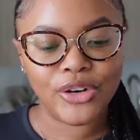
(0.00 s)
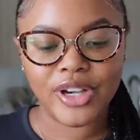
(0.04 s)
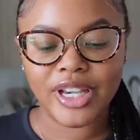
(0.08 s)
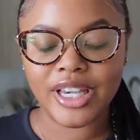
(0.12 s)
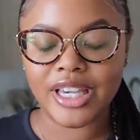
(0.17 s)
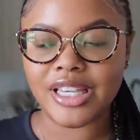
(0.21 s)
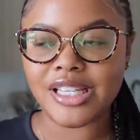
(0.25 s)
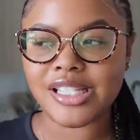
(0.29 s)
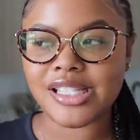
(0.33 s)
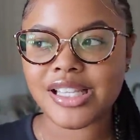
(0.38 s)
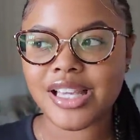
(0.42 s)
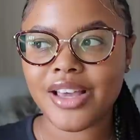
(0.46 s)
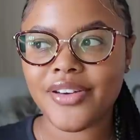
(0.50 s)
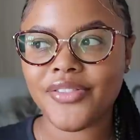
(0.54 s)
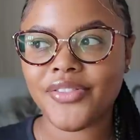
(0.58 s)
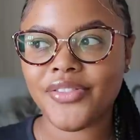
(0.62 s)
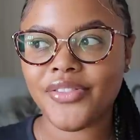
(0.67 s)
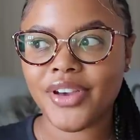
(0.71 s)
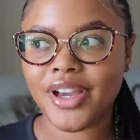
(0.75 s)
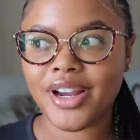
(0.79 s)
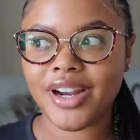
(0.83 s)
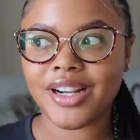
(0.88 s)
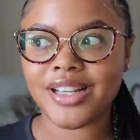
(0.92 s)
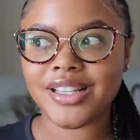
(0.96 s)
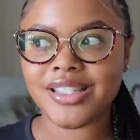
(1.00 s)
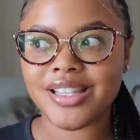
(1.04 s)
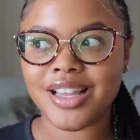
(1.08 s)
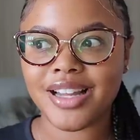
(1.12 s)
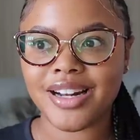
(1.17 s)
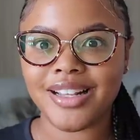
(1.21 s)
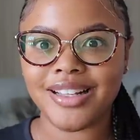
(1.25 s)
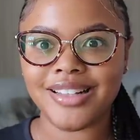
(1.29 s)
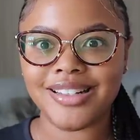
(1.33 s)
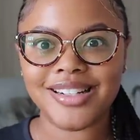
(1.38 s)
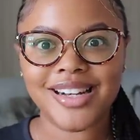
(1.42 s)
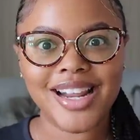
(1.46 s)
It is a very
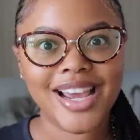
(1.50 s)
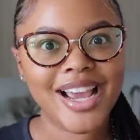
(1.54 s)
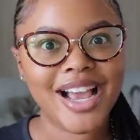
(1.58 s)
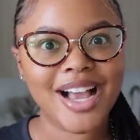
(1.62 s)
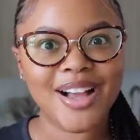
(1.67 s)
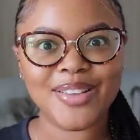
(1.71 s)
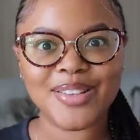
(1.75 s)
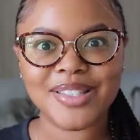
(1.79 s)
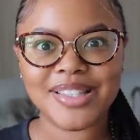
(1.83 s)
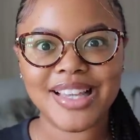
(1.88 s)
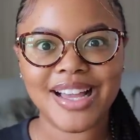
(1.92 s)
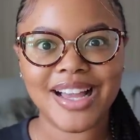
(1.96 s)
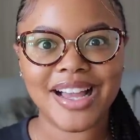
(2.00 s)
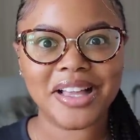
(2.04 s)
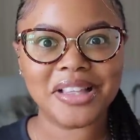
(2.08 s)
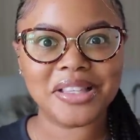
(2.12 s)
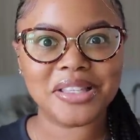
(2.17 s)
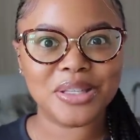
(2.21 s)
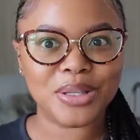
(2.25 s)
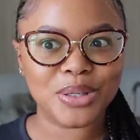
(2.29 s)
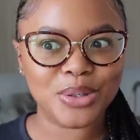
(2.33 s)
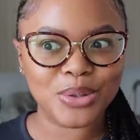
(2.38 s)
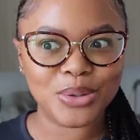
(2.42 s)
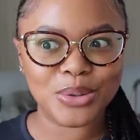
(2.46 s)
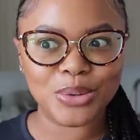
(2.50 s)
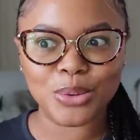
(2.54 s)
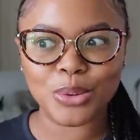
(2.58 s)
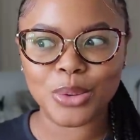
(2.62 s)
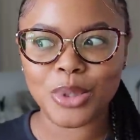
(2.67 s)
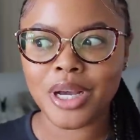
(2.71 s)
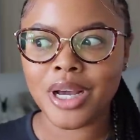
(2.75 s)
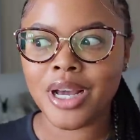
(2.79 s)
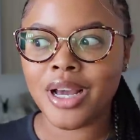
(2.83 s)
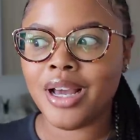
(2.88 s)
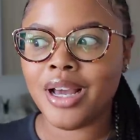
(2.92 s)
sunny day outside too,